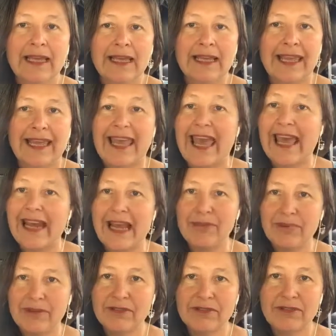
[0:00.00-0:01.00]
it can
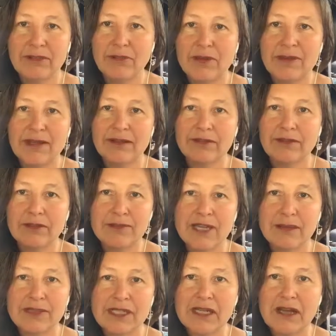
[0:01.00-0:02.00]
happen for women from
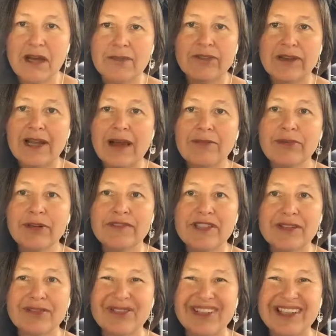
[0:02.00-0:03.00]
time to time for a number of
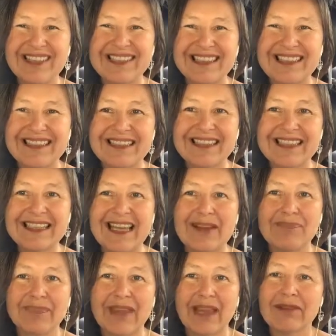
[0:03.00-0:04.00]
different reasons.
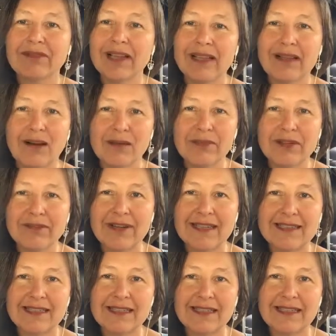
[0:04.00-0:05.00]
A really common
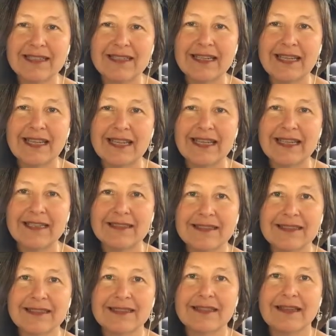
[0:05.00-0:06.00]
reason is,